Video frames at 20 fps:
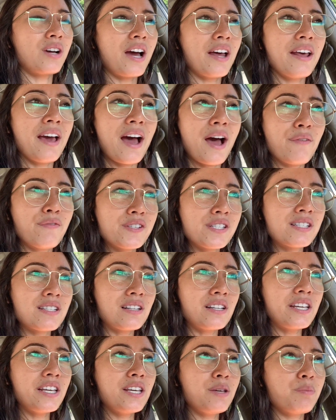kind of half
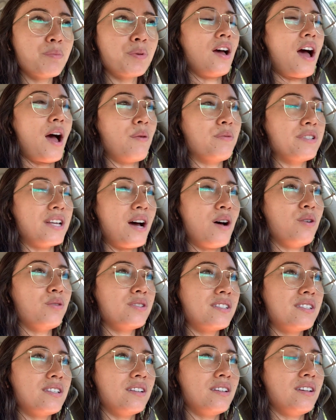asleep I was
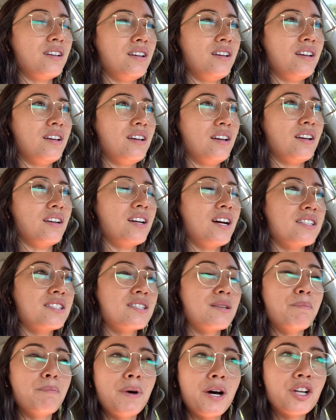out to cut
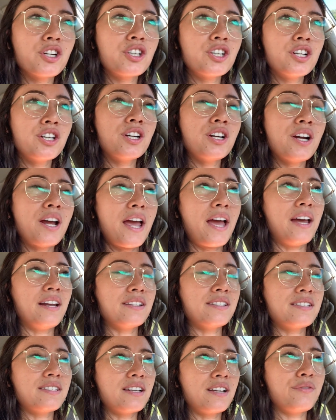some butter
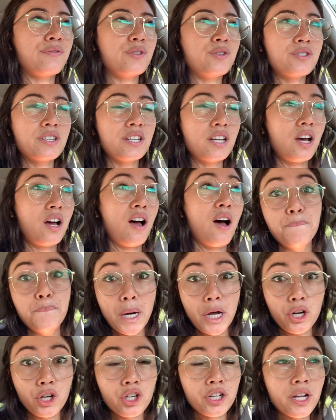and instead of using a
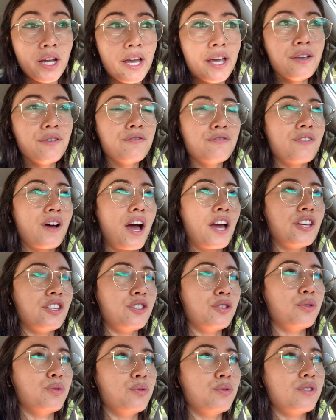butter knife, I
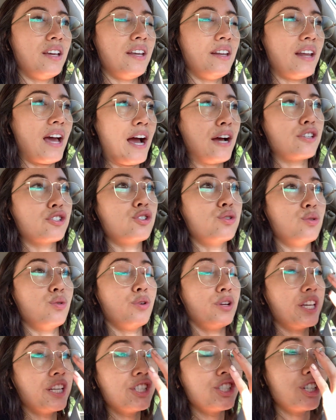used an
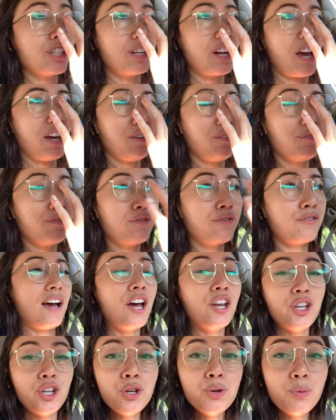actual kitchen knife,
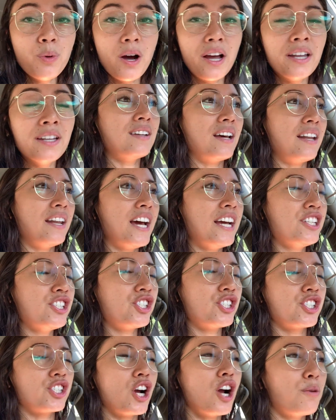a new one, a
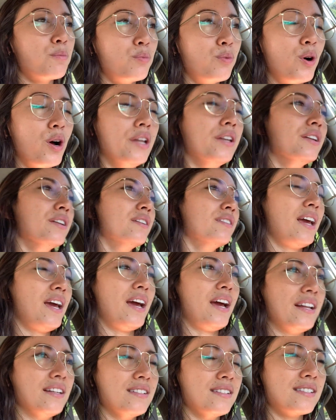nice sharp one,
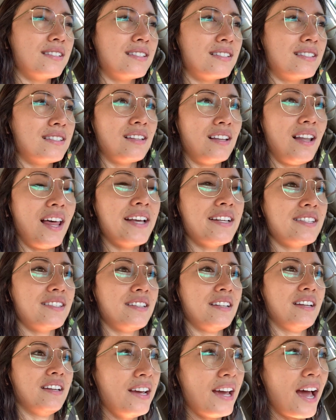and
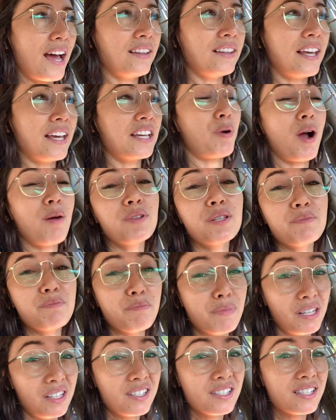sliced it. And like probably
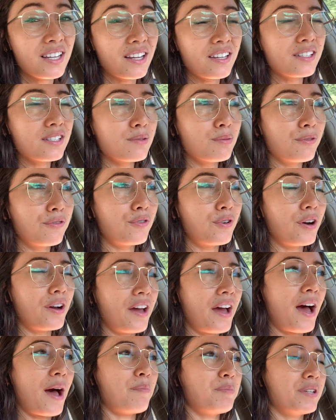milliseconds before
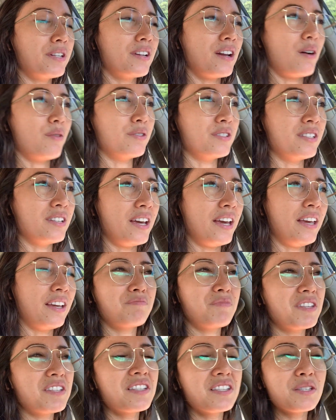it happened, I was
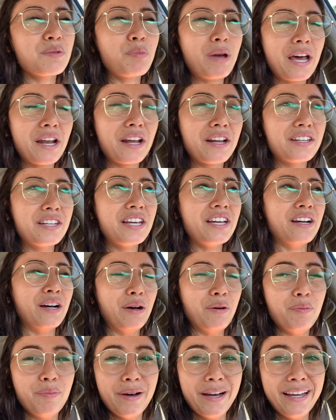like, this is a bad
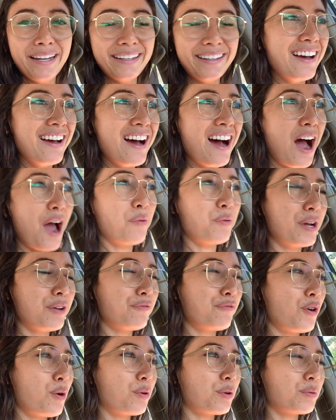idea. But I
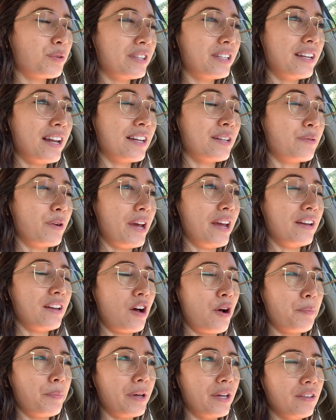went forward with it anyway and
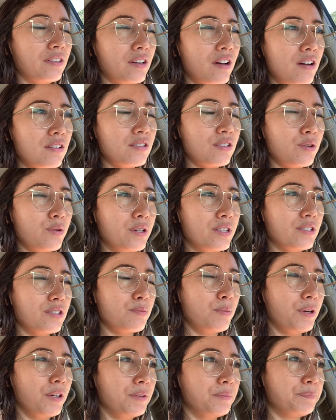now I'm paying the
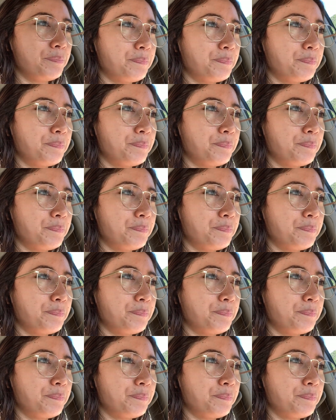consequence. But